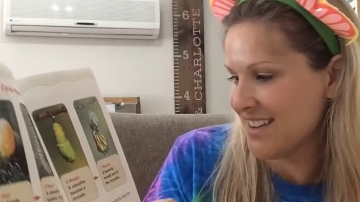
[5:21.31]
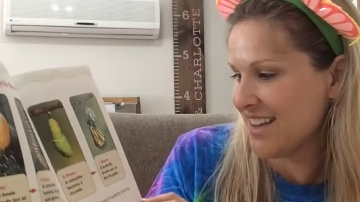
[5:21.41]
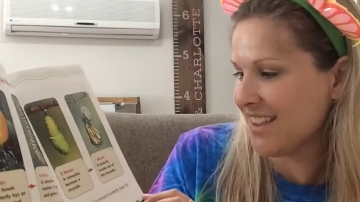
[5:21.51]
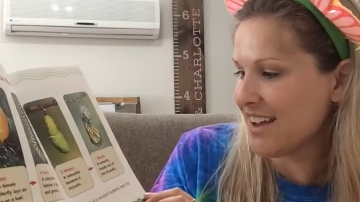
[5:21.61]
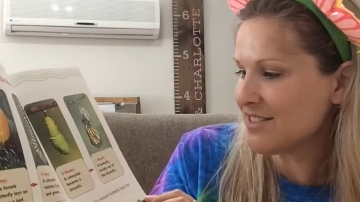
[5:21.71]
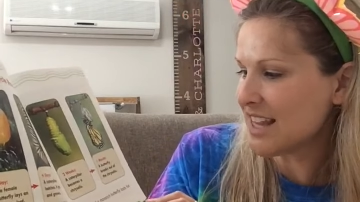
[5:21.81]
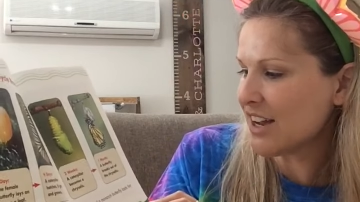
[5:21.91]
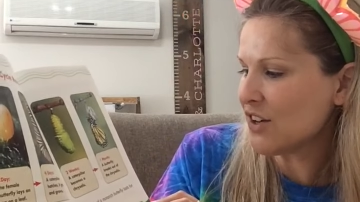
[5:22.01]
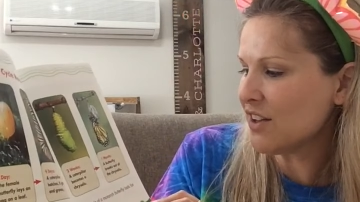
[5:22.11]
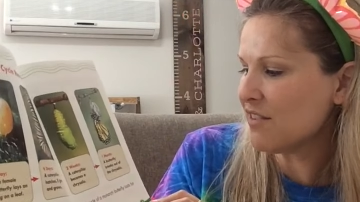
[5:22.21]
The life
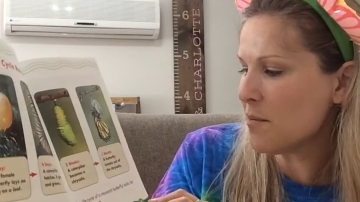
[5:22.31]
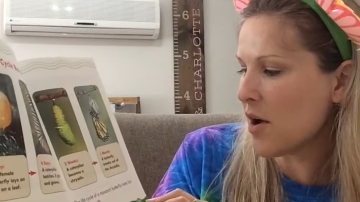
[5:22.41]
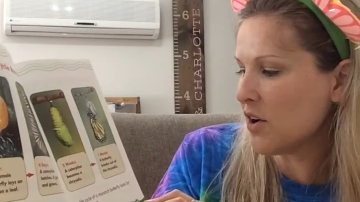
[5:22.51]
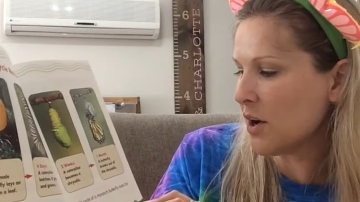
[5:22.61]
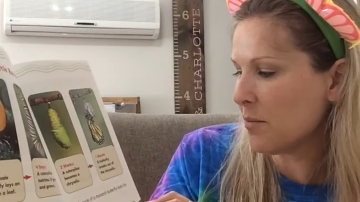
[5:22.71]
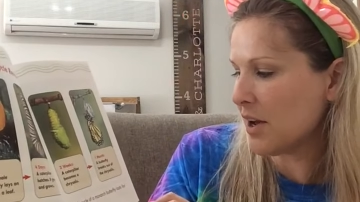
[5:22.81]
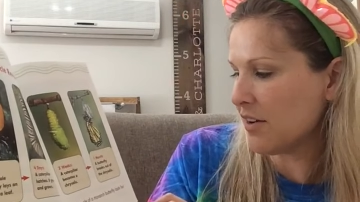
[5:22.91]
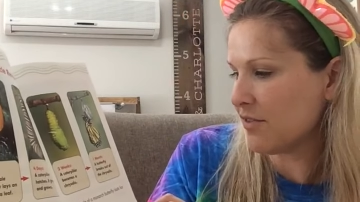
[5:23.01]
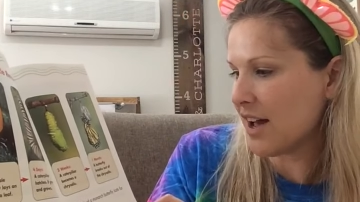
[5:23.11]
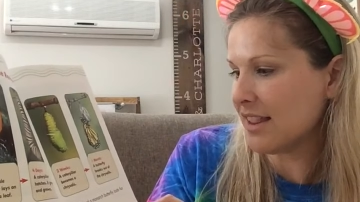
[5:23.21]
cycle of a monarch
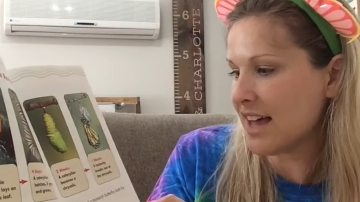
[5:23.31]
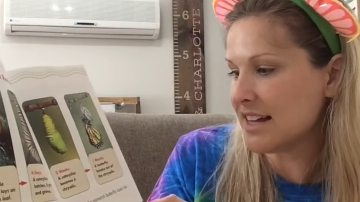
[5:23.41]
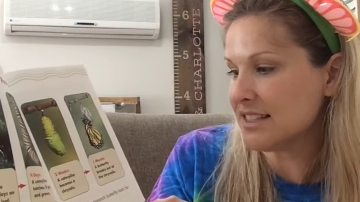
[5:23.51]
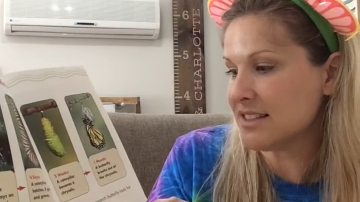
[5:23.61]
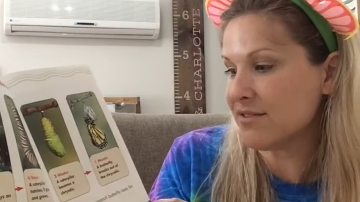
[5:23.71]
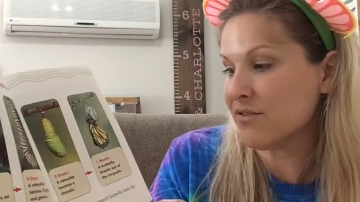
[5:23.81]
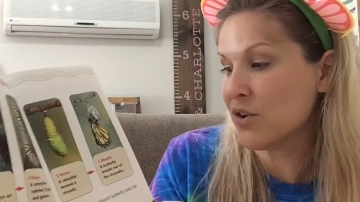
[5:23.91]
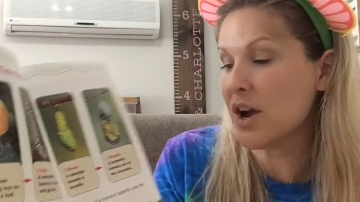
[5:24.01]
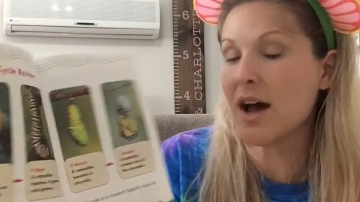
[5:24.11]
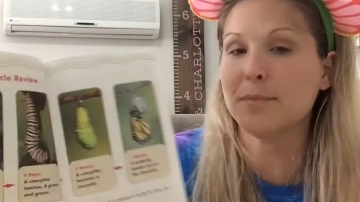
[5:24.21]
butterfly lasts
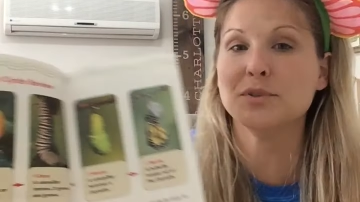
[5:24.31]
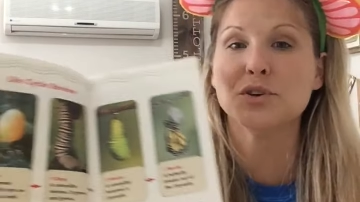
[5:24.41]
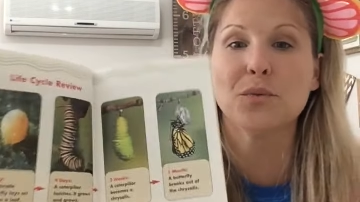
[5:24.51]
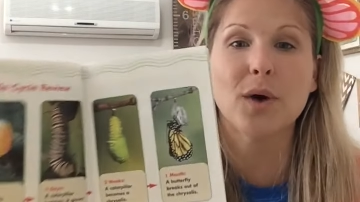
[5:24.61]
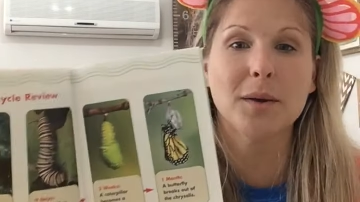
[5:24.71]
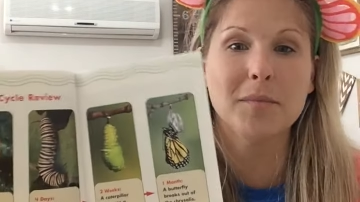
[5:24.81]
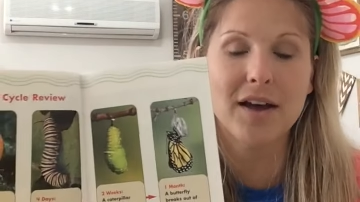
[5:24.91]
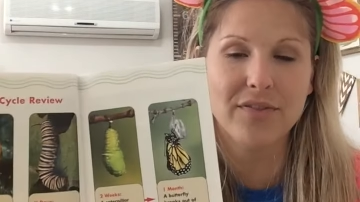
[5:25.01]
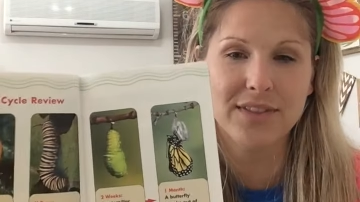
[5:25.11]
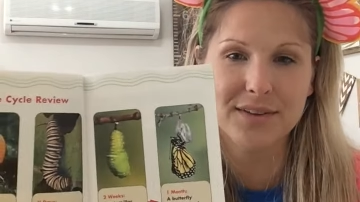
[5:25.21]
for up to 1
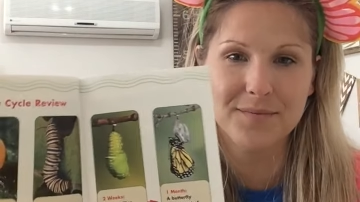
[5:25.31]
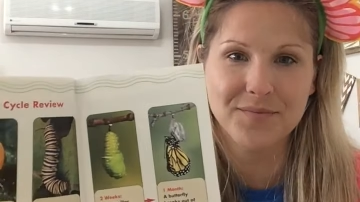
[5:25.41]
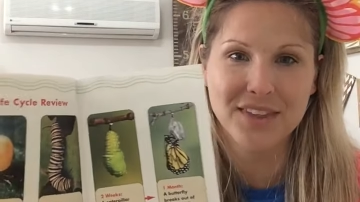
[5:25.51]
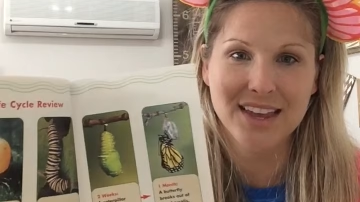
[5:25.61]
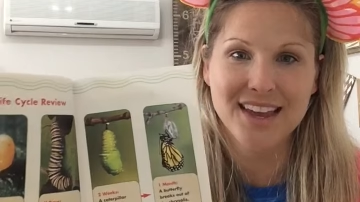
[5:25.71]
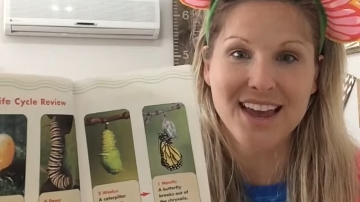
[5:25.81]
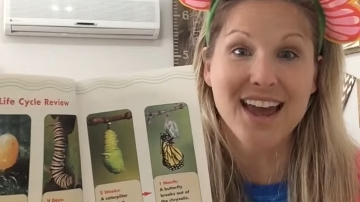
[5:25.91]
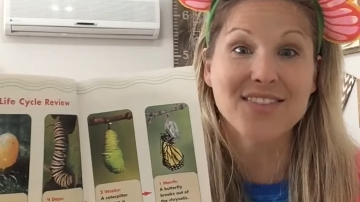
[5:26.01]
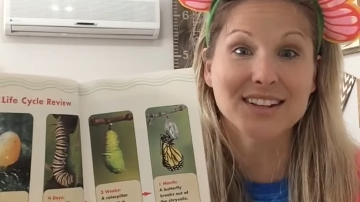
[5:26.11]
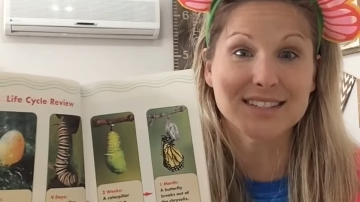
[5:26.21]
month.
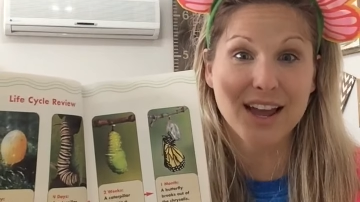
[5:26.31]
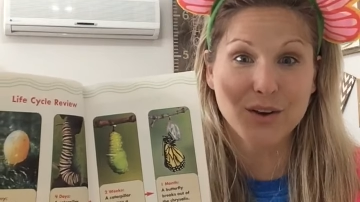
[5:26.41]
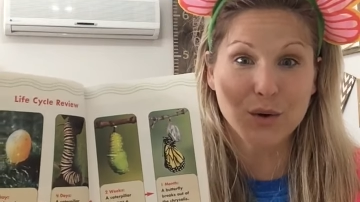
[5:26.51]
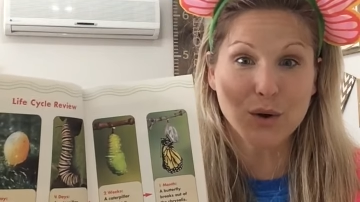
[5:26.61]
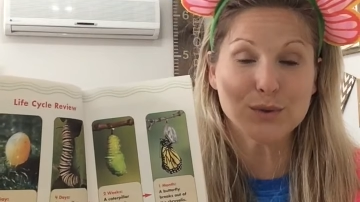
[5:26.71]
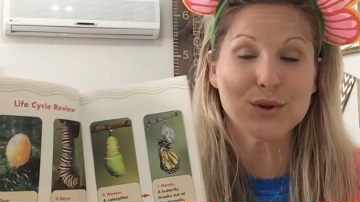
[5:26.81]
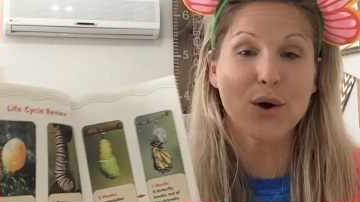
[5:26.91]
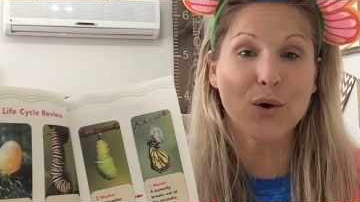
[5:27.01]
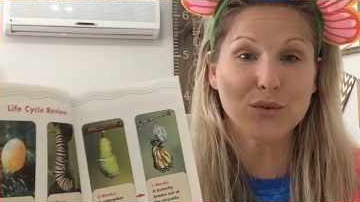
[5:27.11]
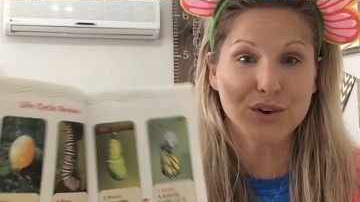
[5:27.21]
And the cycle goes
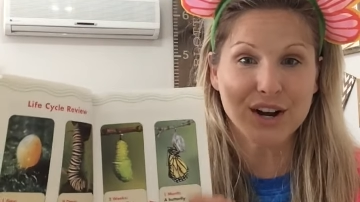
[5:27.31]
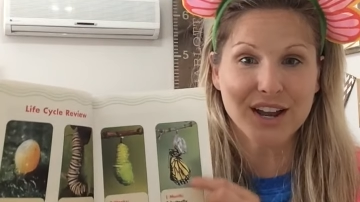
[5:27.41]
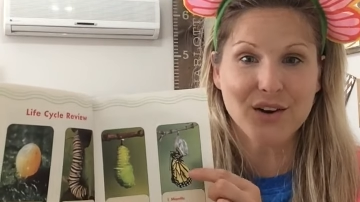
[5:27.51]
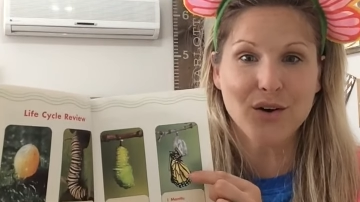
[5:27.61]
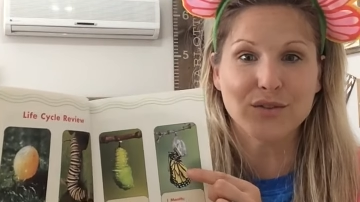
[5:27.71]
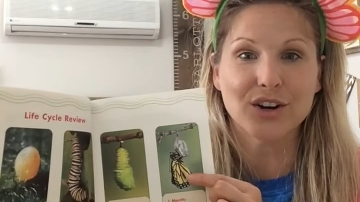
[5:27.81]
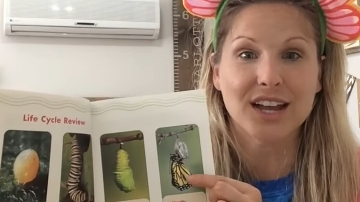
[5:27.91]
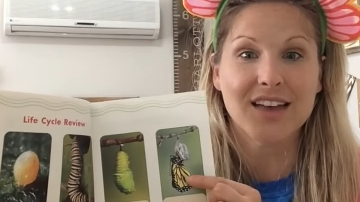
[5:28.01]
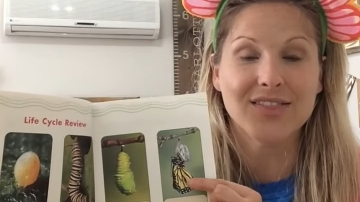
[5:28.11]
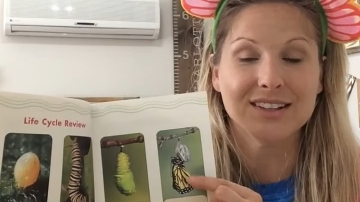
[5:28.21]
over and over
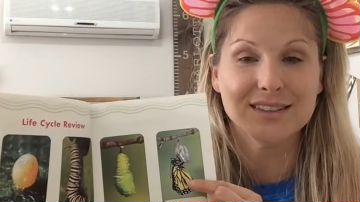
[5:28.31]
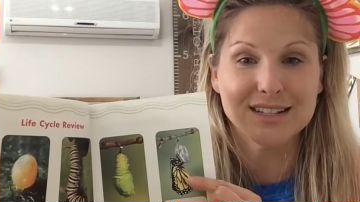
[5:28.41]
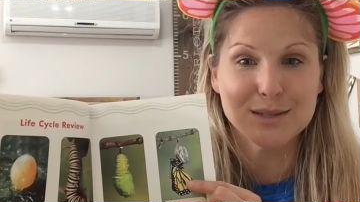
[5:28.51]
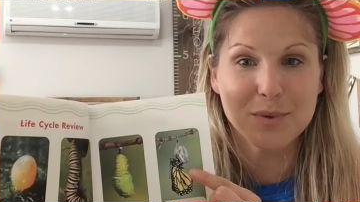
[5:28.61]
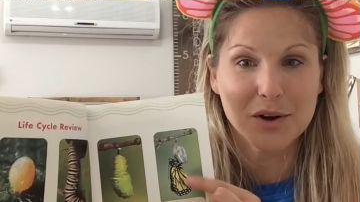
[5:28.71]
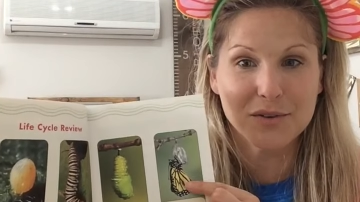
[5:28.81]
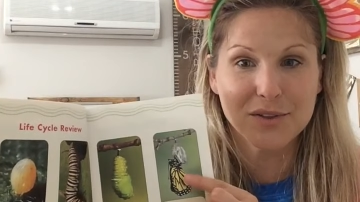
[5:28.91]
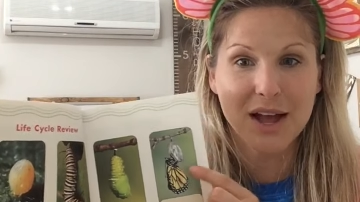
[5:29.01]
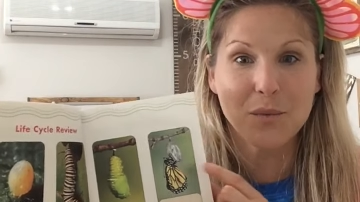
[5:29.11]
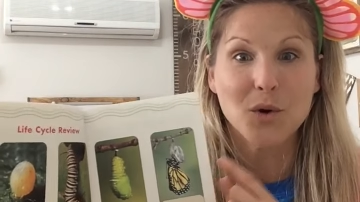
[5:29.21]
again. Then this
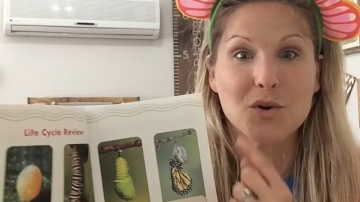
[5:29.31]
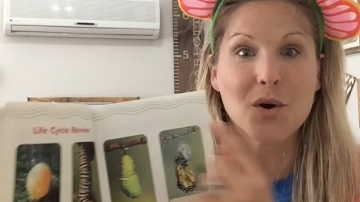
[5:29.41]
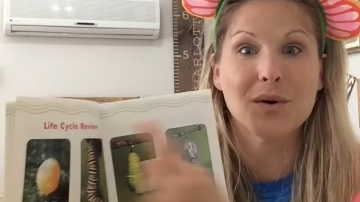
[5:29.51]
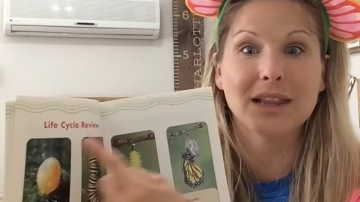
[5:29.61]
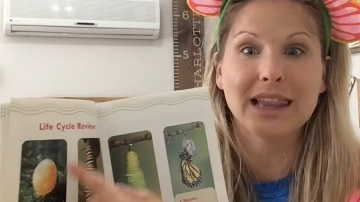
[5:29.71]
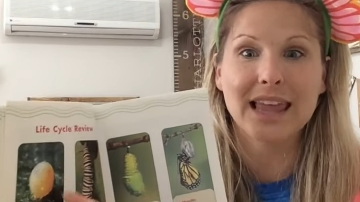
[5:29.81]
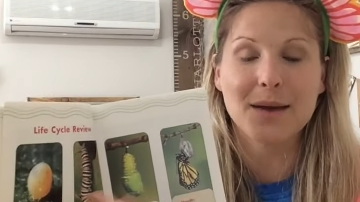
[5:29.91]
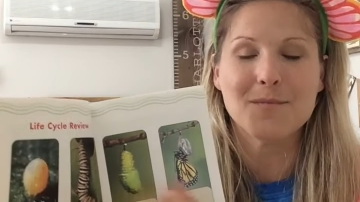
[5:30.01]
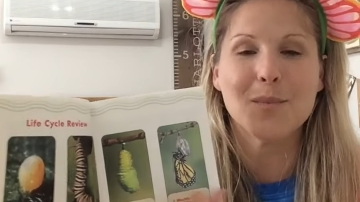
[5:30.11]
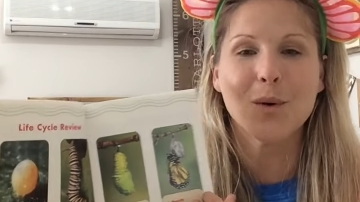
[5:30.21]
butterfly will go and
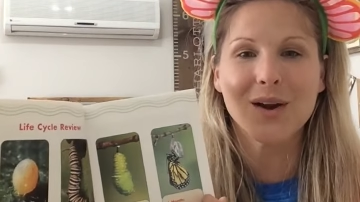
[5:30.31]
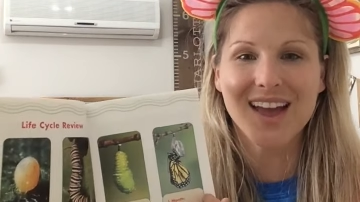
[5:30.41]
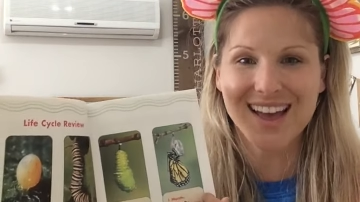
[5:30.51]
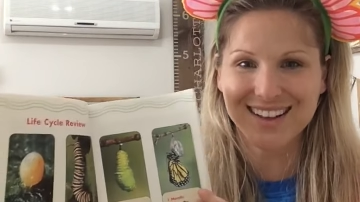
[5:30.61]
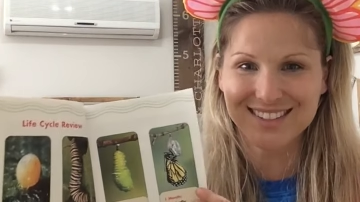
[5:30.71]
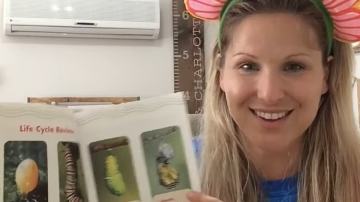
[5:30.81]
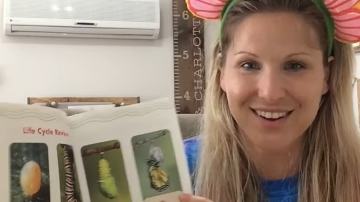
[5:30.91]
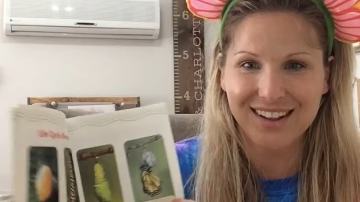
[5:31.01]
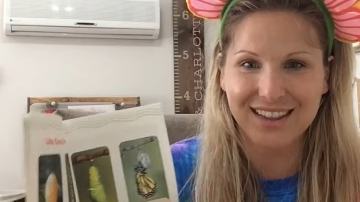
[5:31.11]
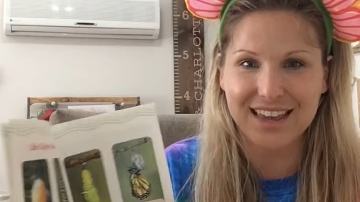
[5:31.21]
lay more eggs
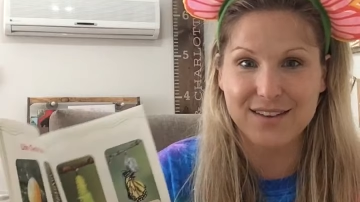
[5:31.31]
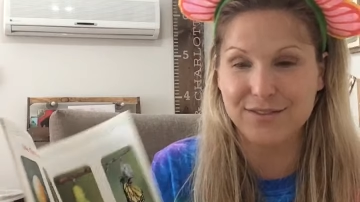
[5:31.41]
on a leaf.